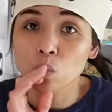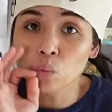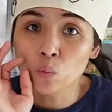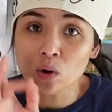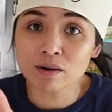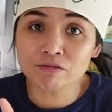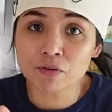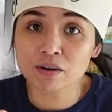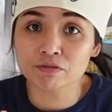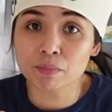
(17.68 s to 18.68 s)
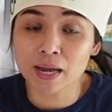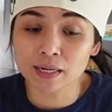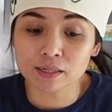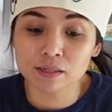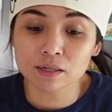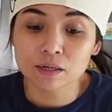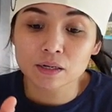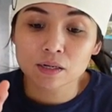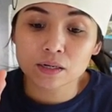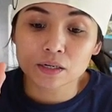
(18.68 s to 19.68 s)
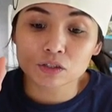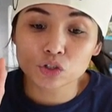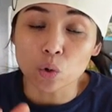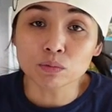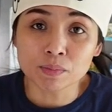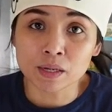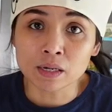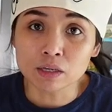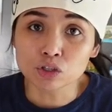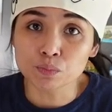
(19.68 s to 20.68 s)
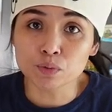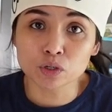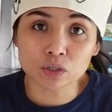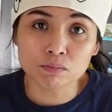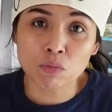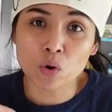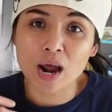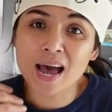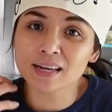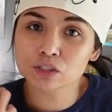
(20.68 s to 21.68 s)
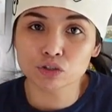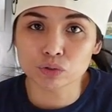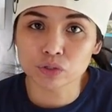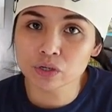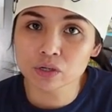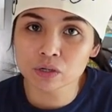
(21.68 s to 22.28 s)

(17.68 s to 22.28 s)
One friend of mine told me to put more attitude.